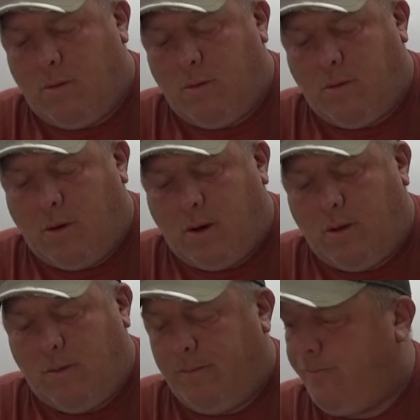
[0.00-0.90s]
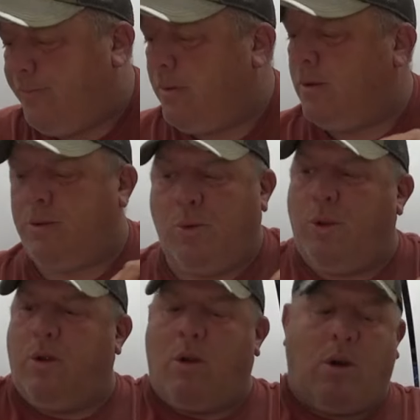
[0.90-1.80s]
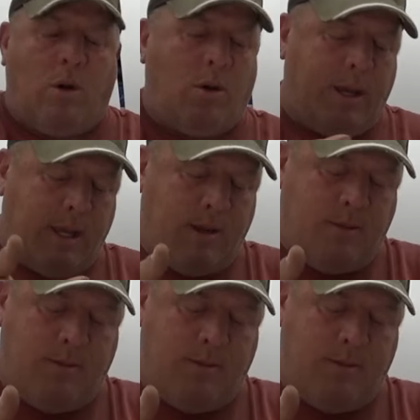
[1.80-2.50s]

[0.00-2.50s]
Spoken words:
All right, so we are all in.